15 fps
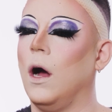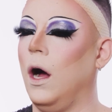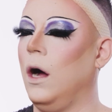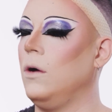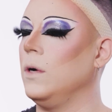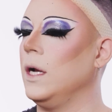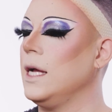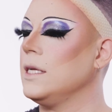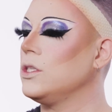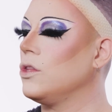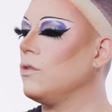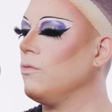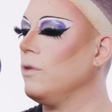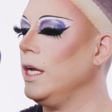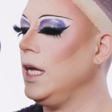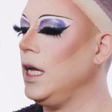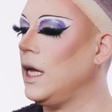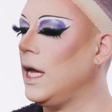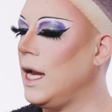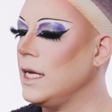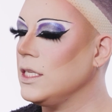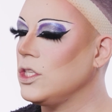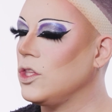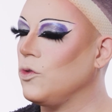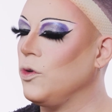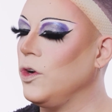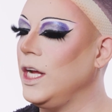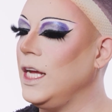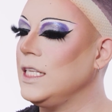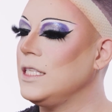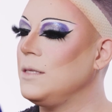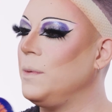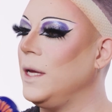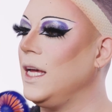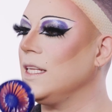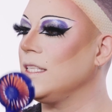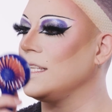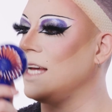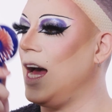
Oh, it has three. It has three speeds,